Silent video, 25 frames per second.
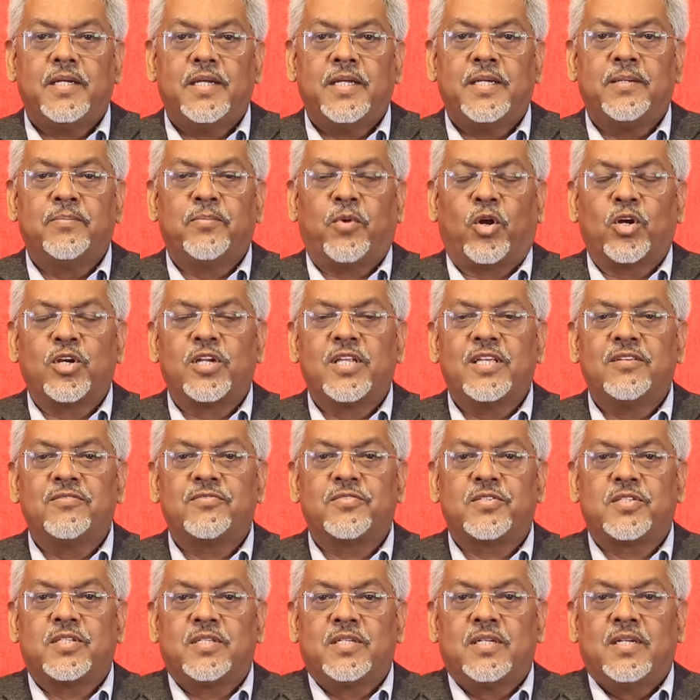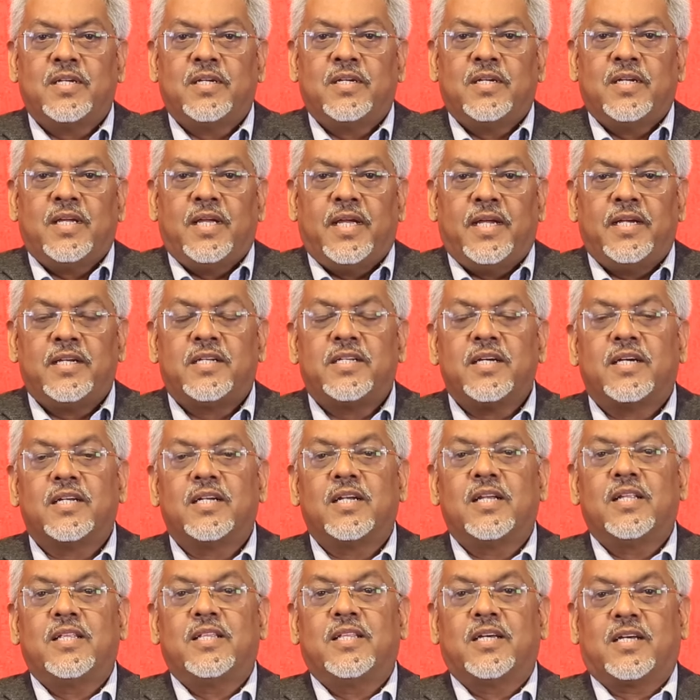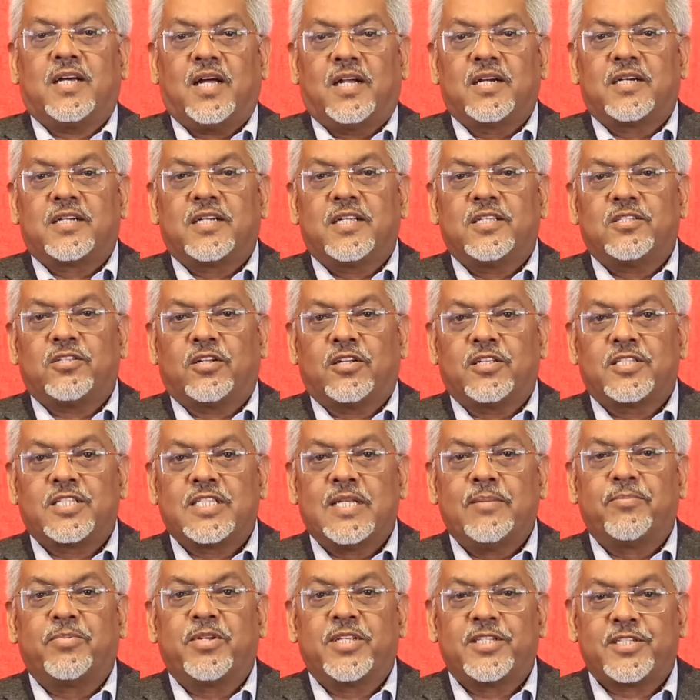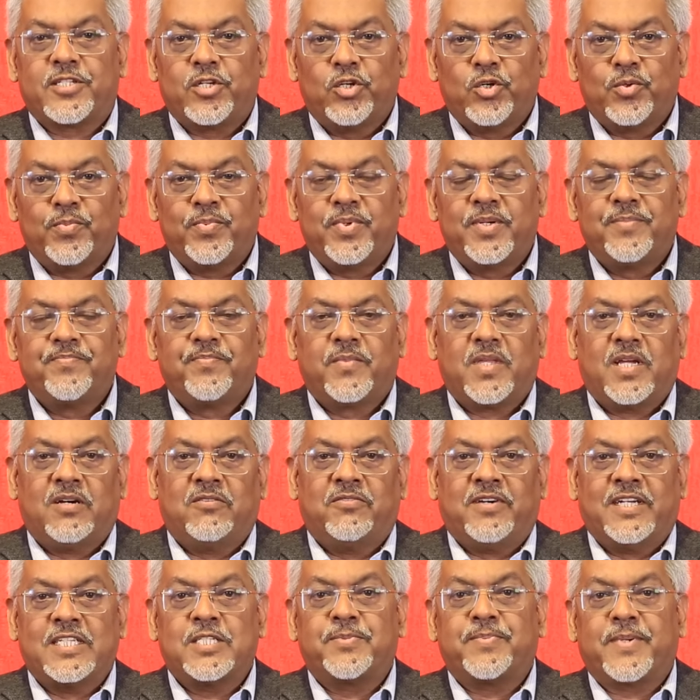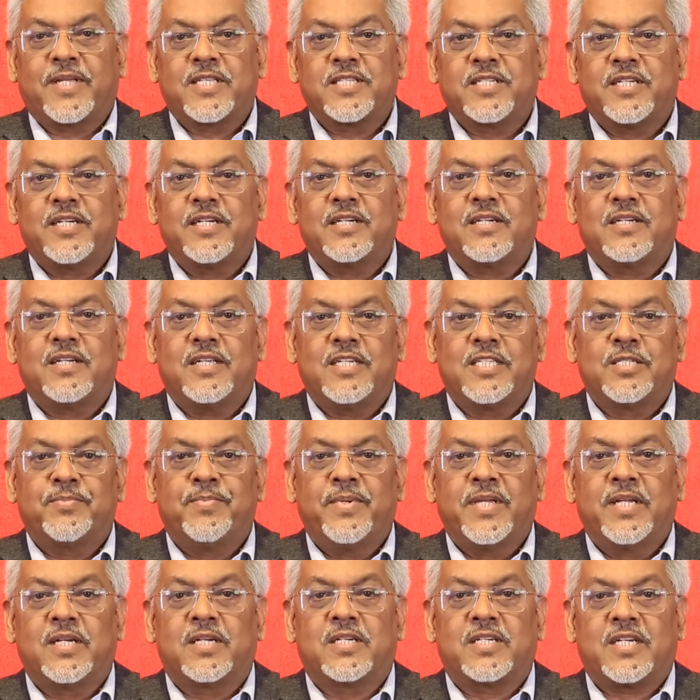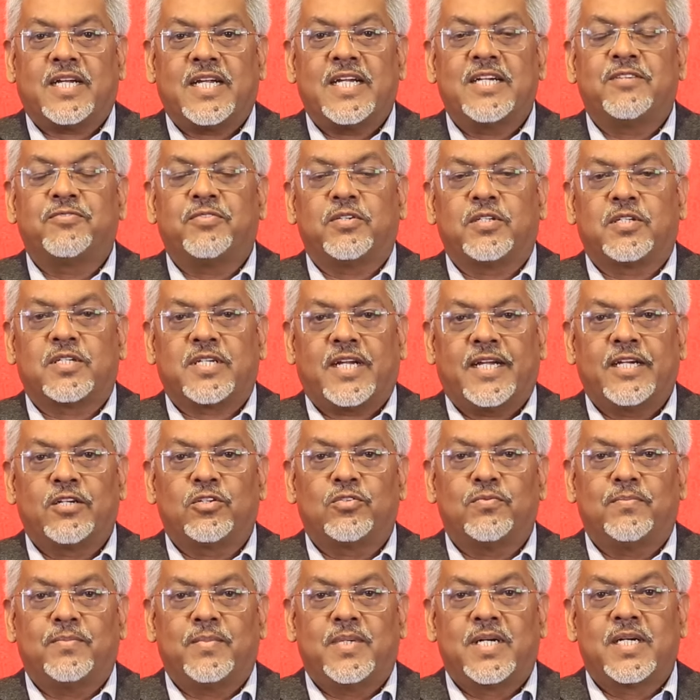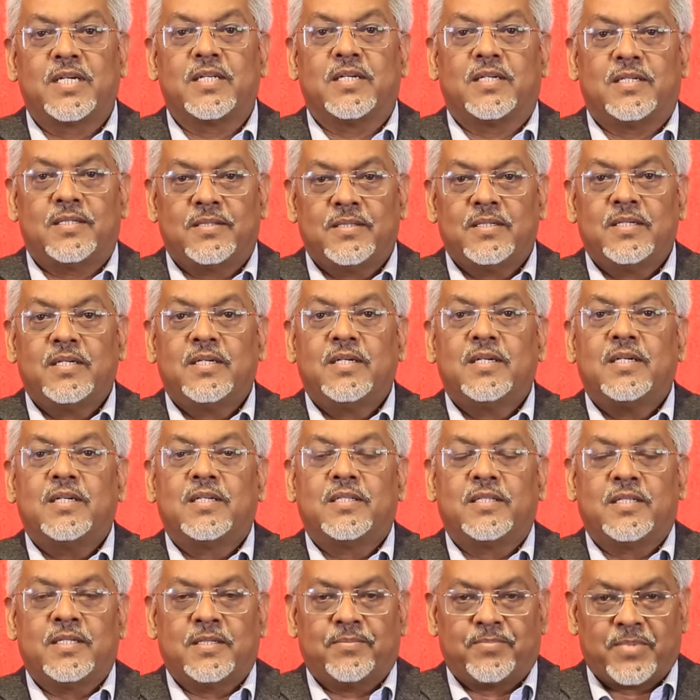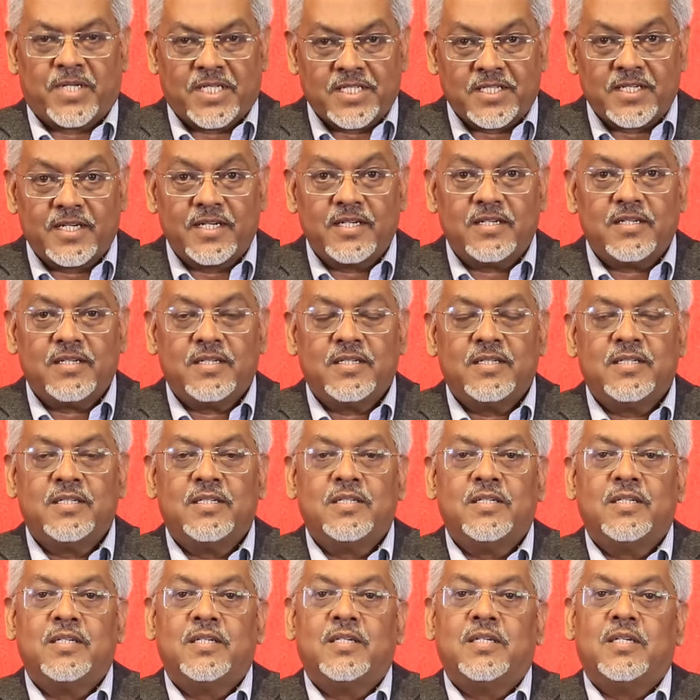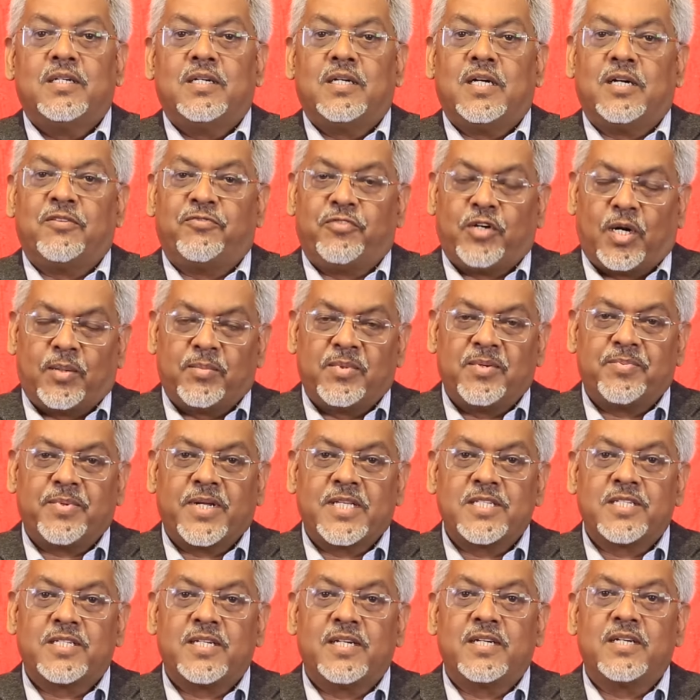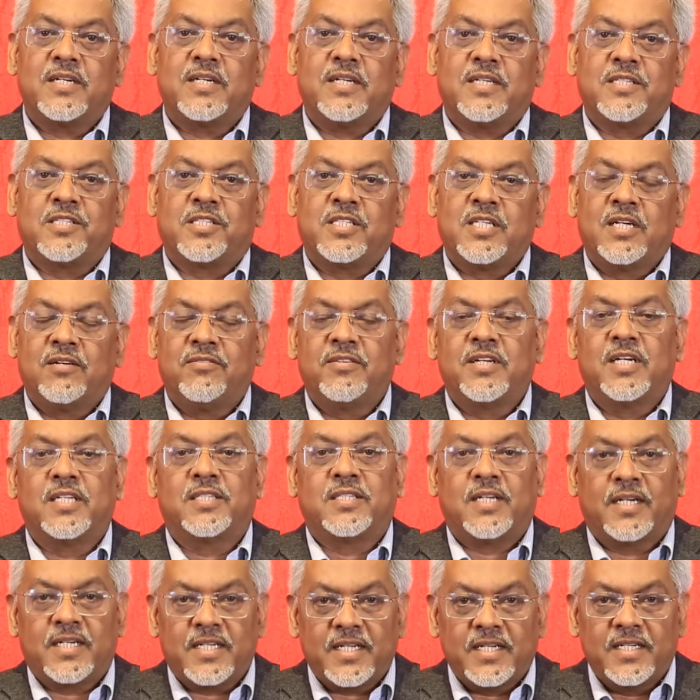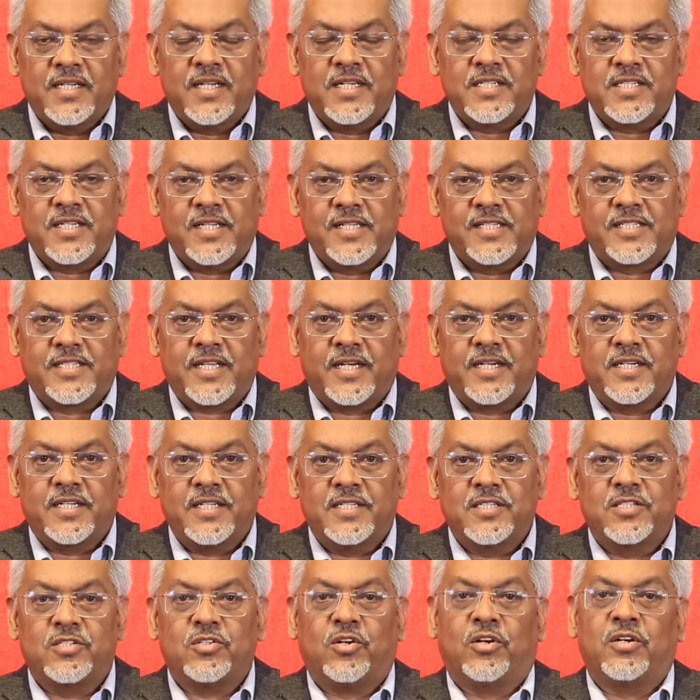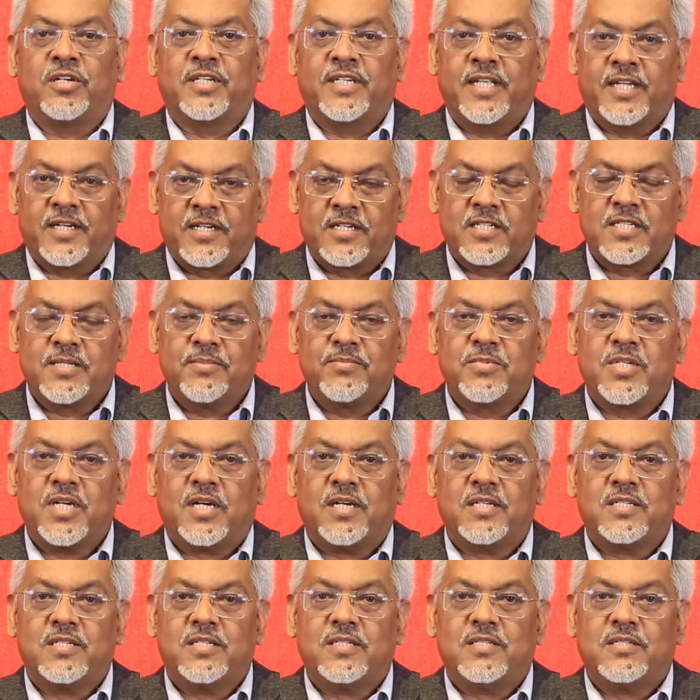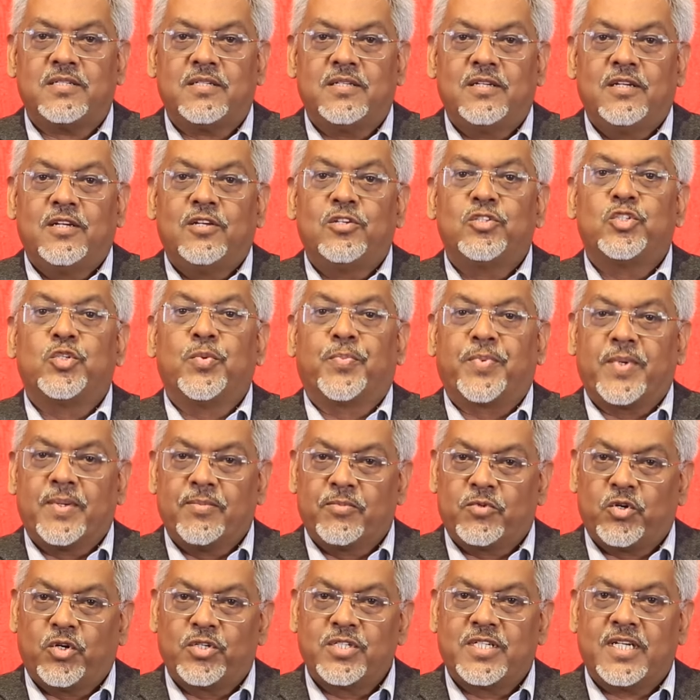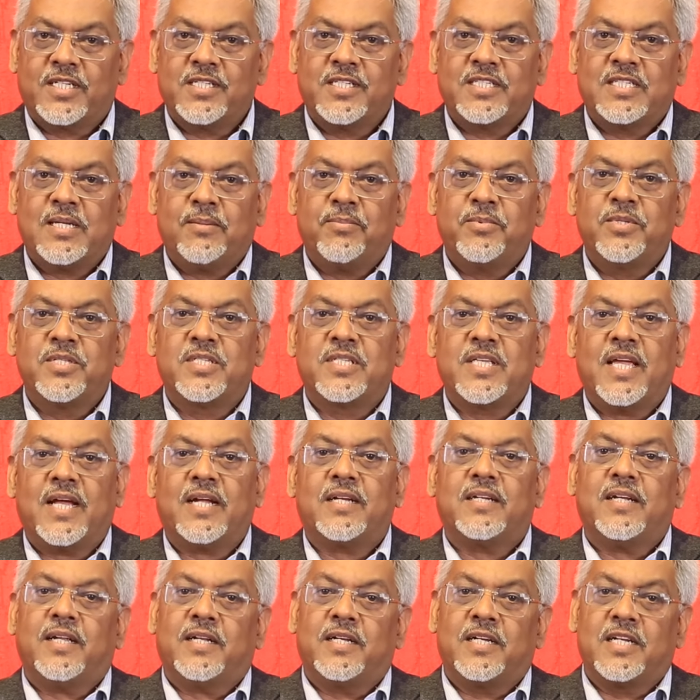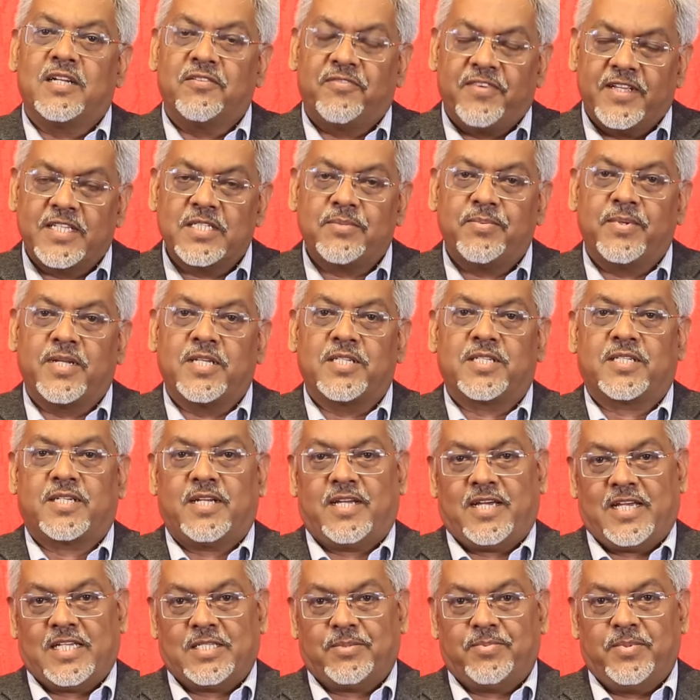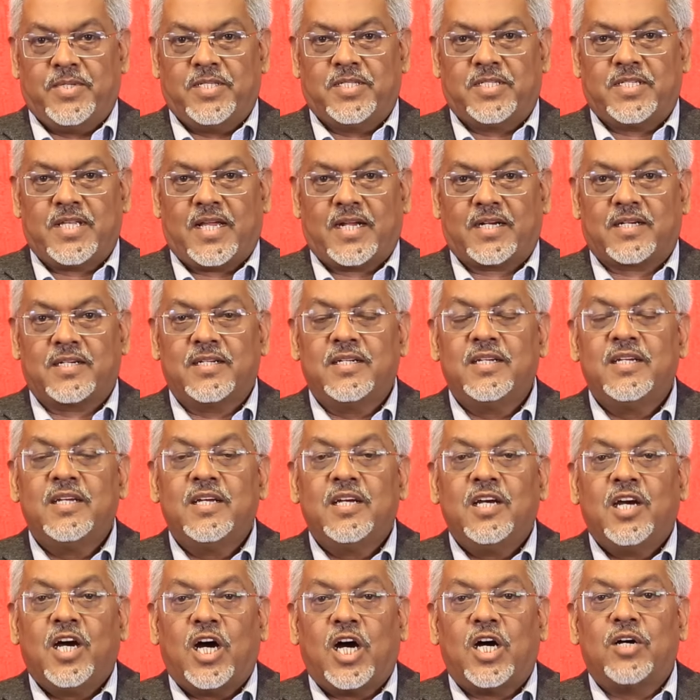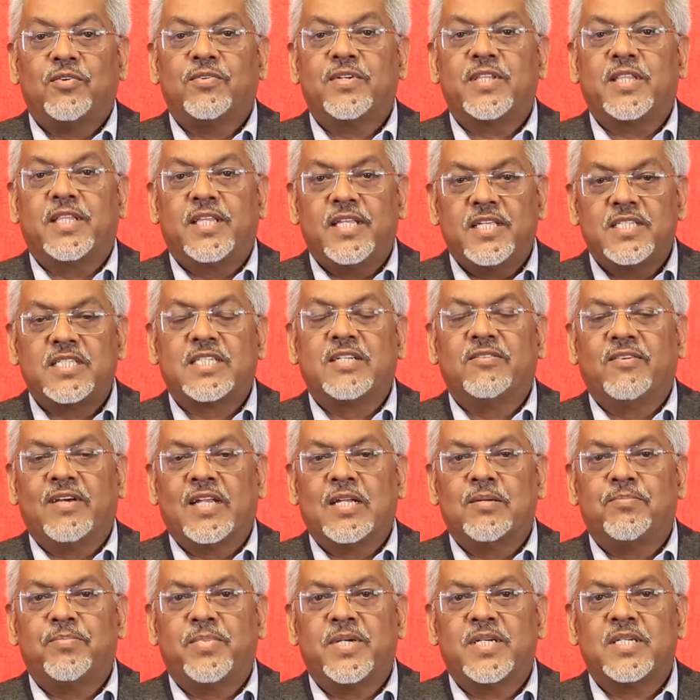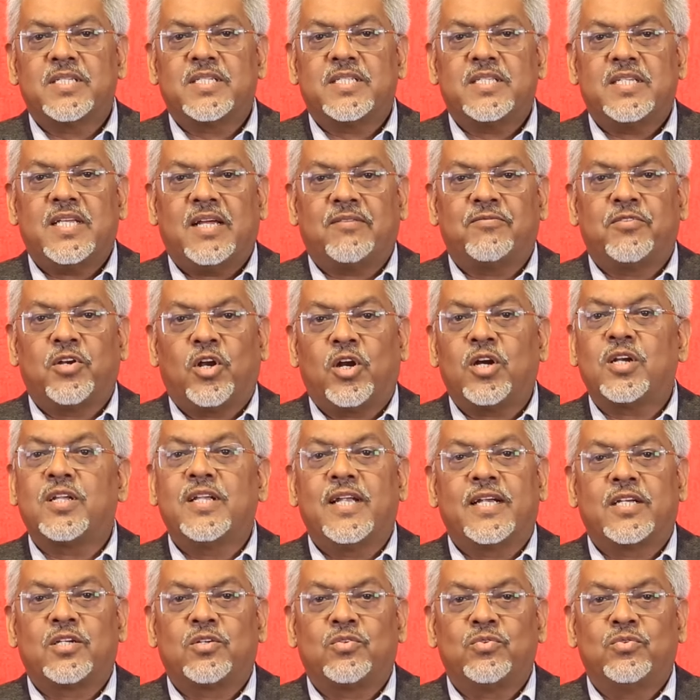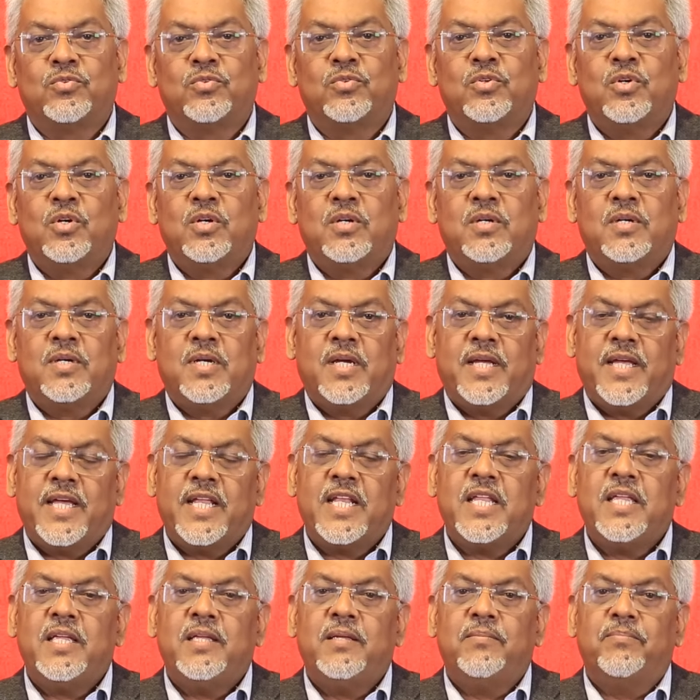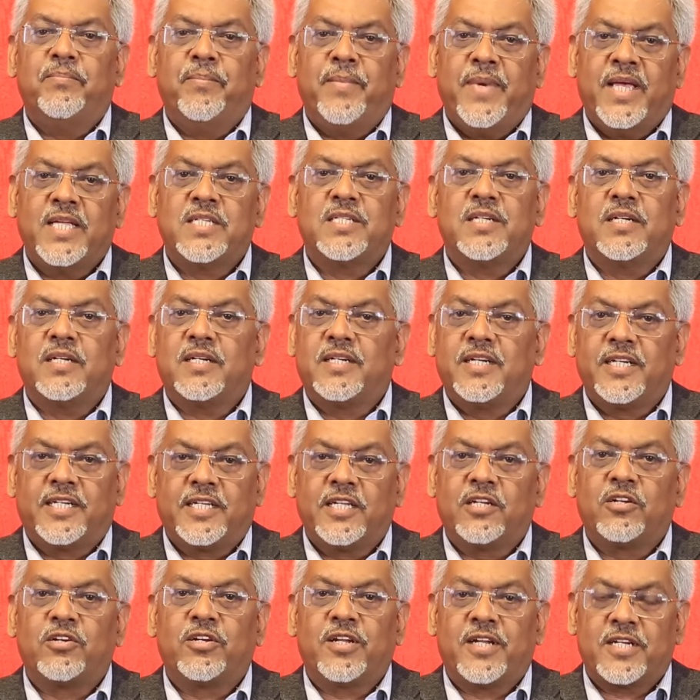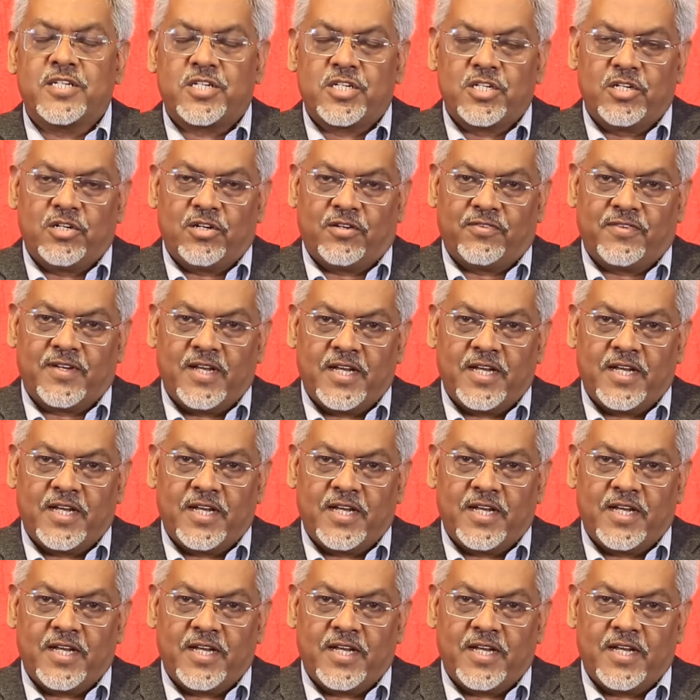In Maldives, internally the country is on a slippery slope. A vice president is being tried for trying to murder the president. A former president is serving a 13-year jail sentence on terrorism charges. Supreme Court judges have been sacked and a defense minister has been sacked. However, these developments have not led to any major deterioration of